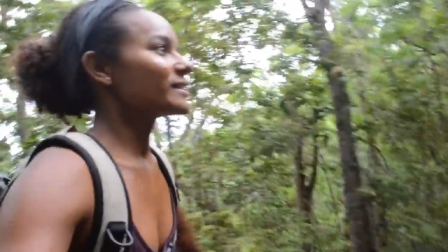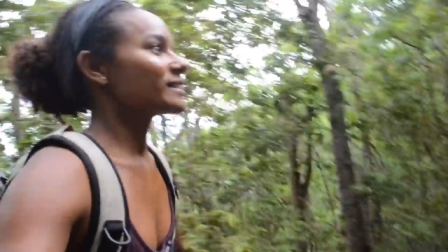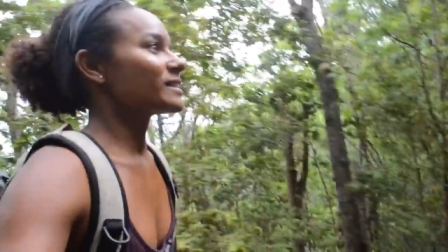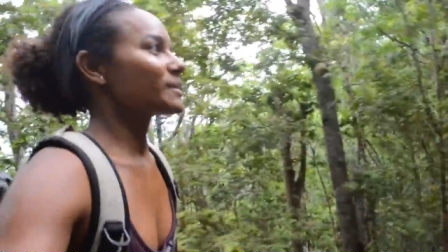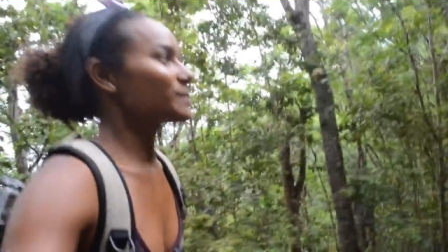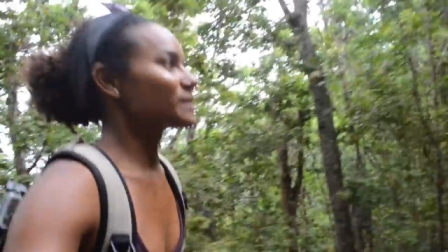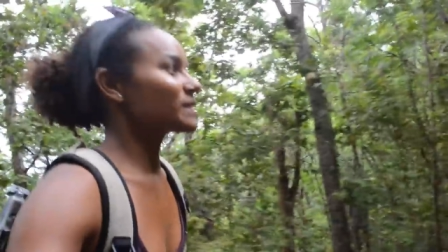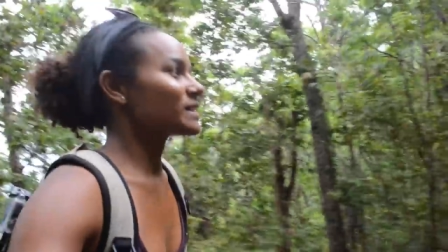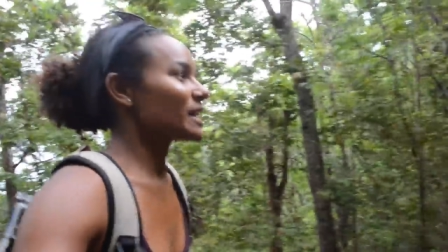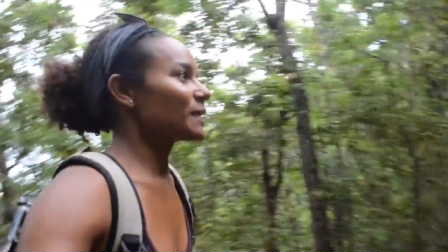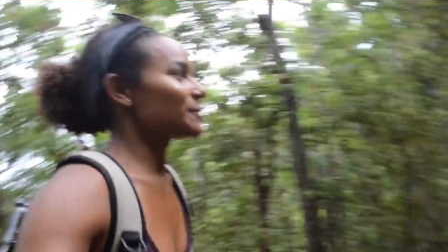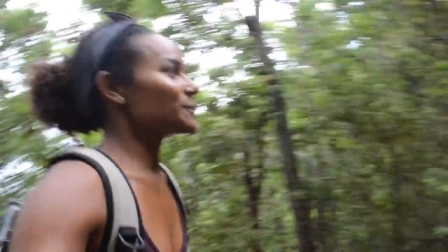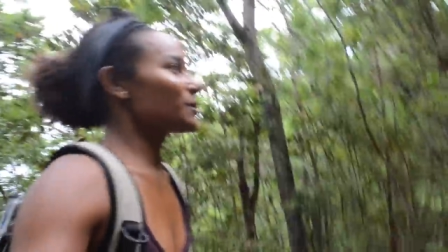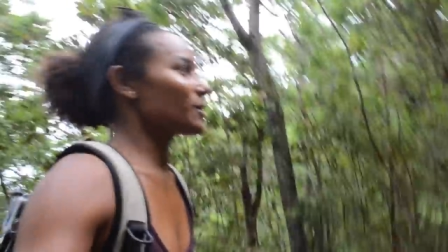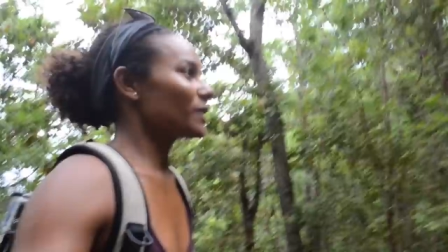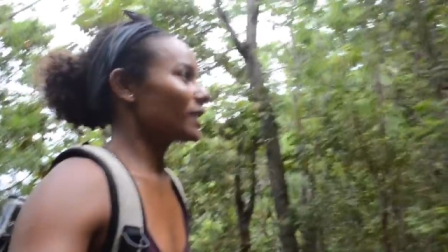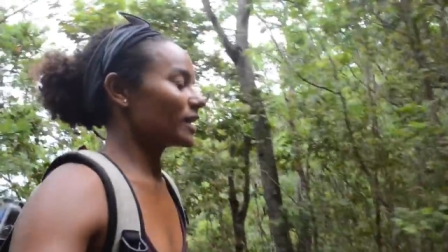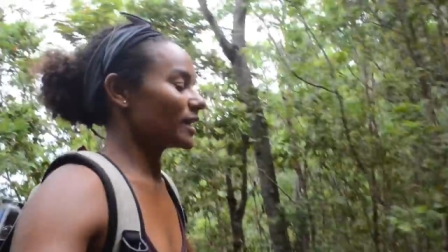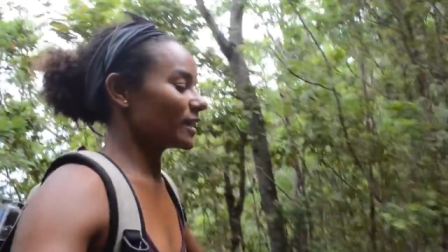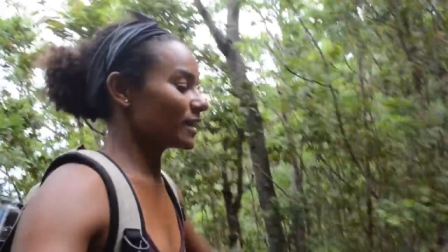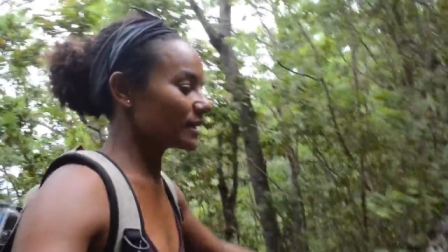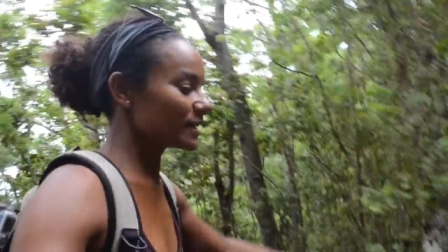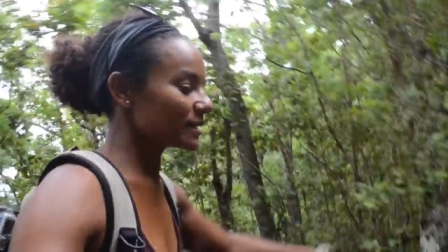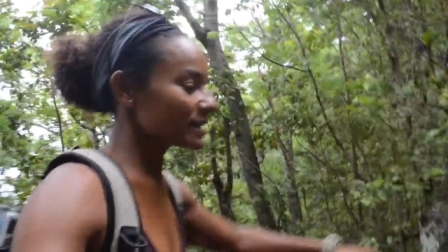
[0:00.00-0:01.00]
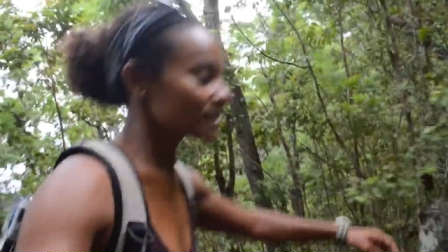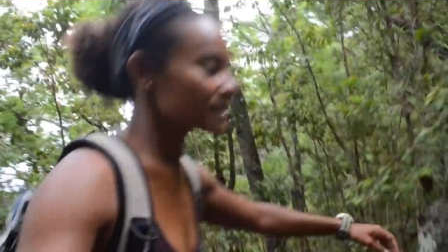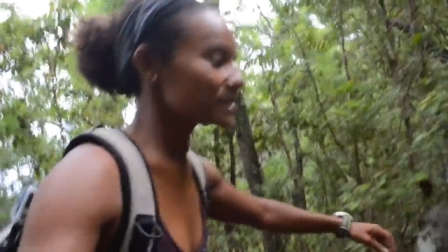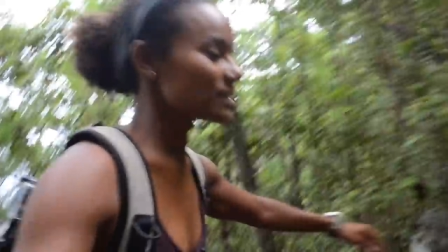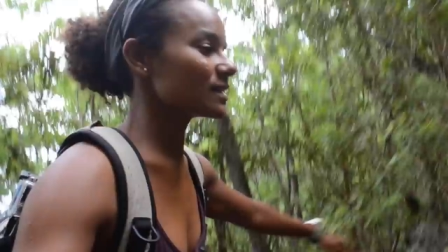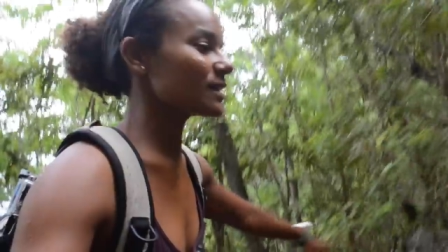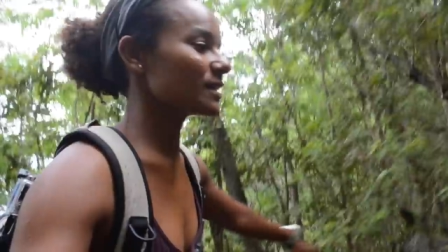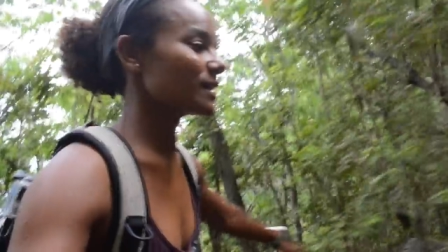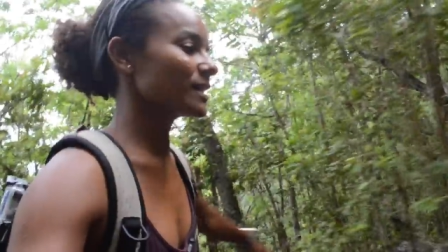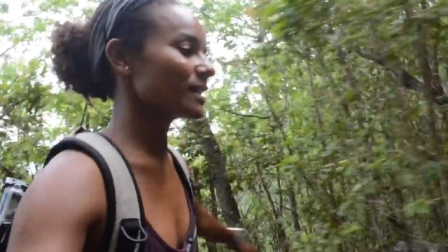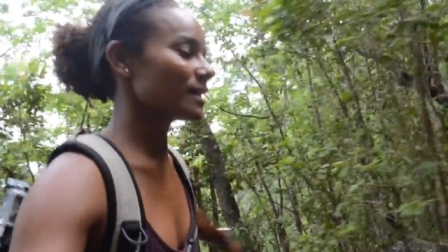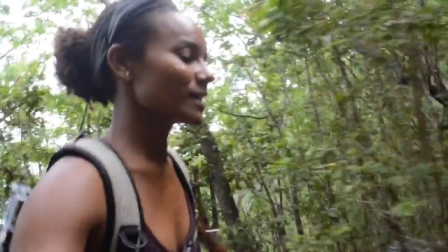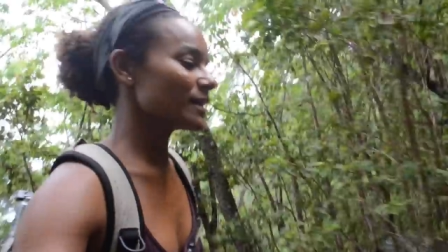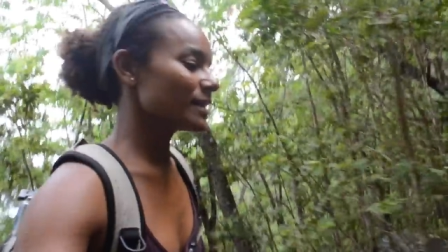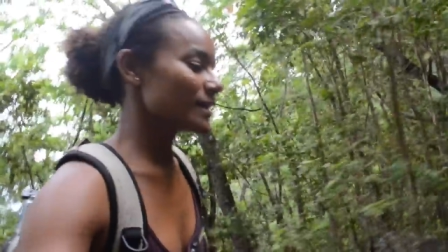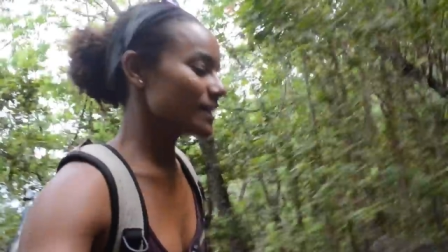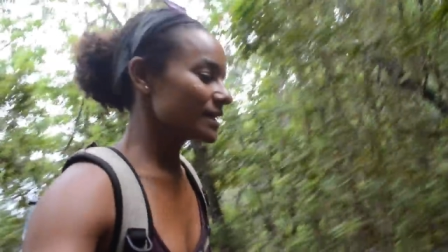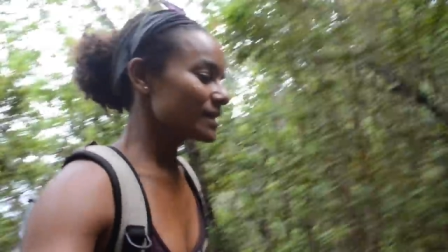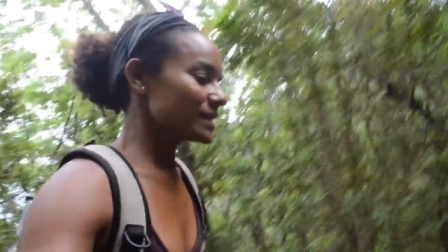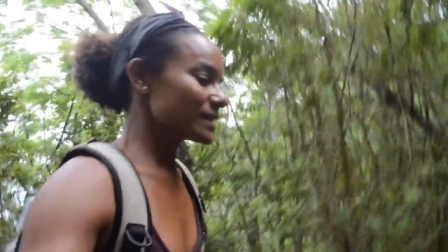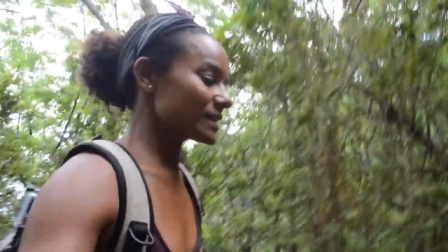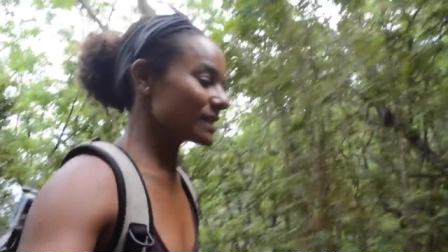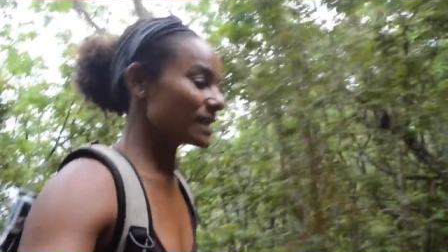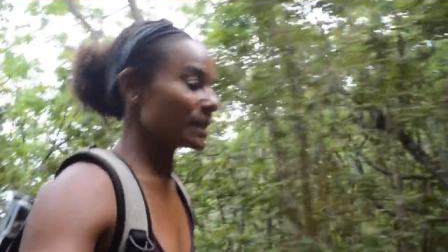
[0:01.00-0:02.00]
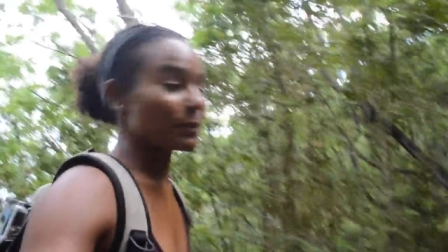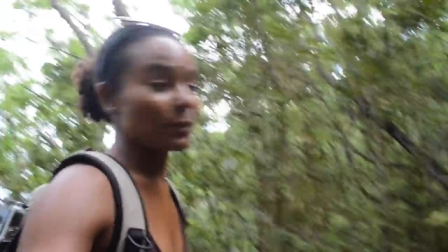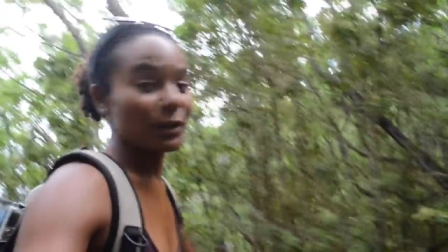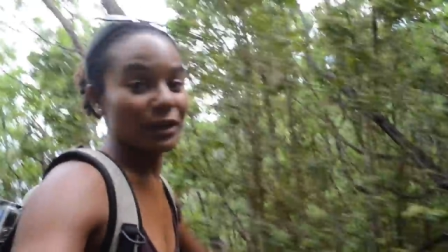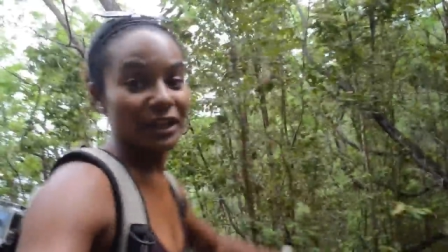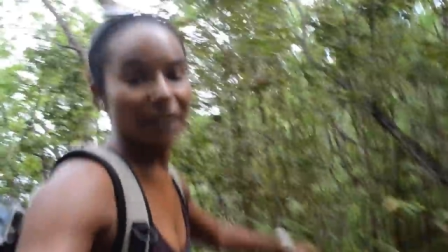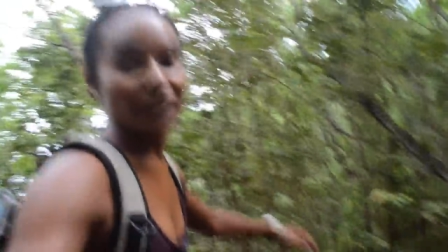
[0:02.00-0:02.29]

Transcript: Some steps are steeper